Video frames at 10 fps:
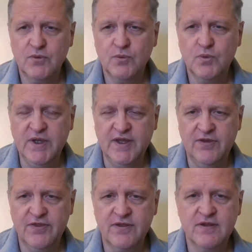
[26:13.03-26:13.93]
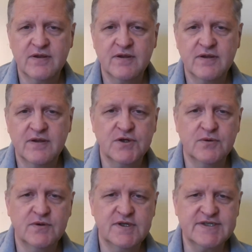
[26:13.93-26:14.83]
with,
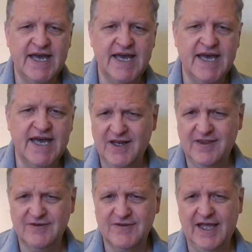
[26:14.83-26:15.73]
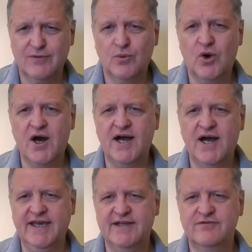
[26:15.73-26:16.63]
so it's kind of funny here. They got
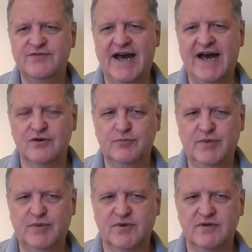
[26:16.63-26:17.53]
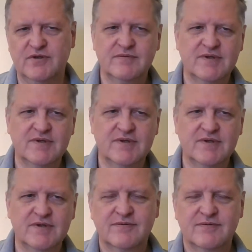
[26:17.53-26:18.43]
walk and follow people.
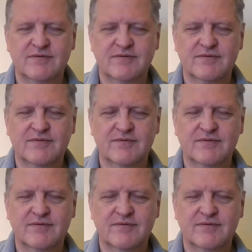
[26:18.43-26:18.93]
Really